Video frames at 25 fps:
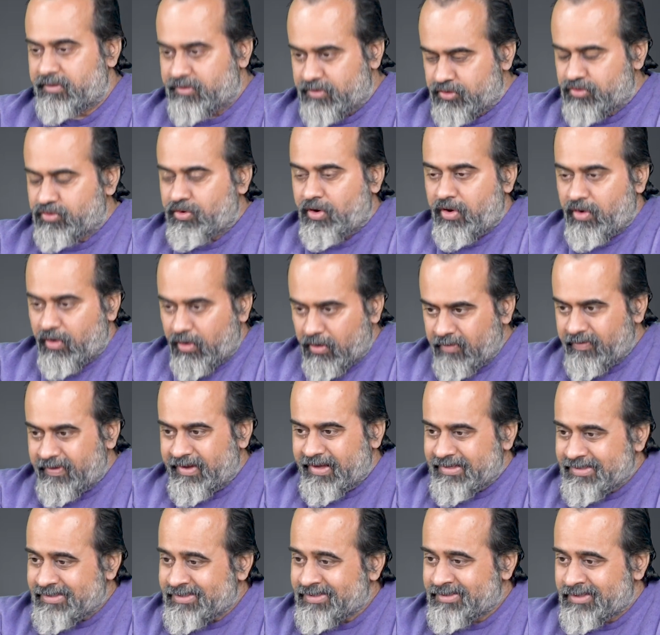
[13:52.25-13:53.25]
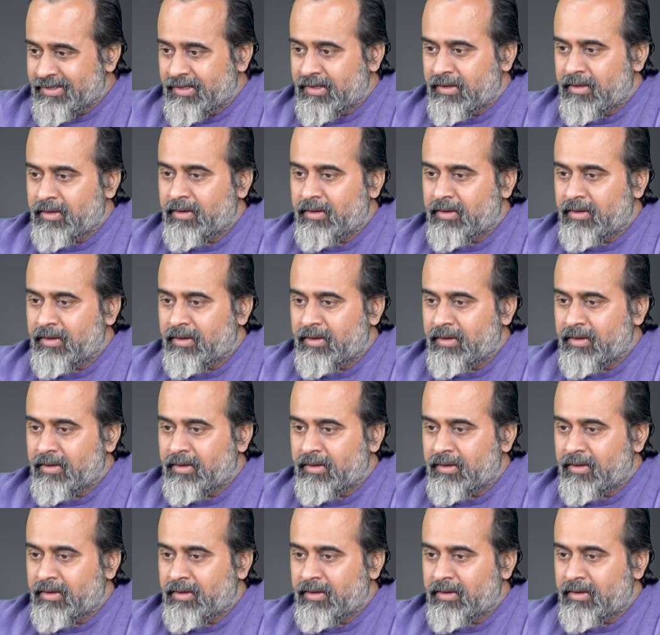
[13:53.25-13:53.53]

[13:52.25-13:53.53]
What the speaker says: Joy always